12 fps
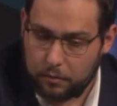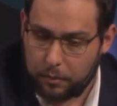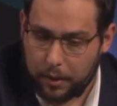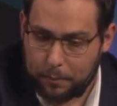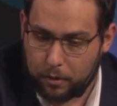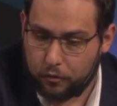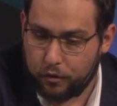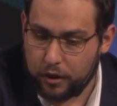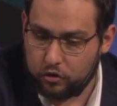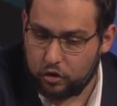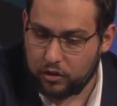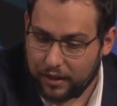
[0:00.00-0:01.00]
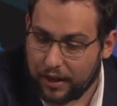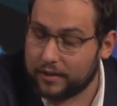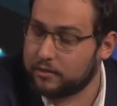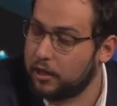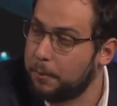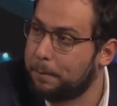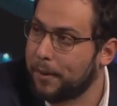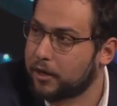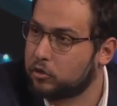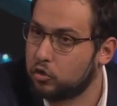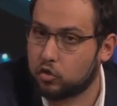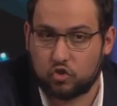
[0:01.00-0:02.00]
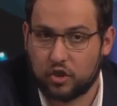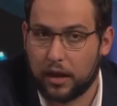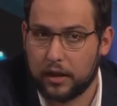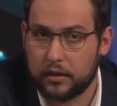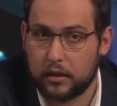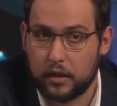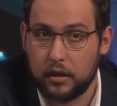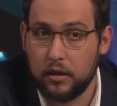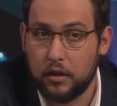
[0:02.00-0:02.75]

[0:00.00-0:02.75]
profession that has impact to society.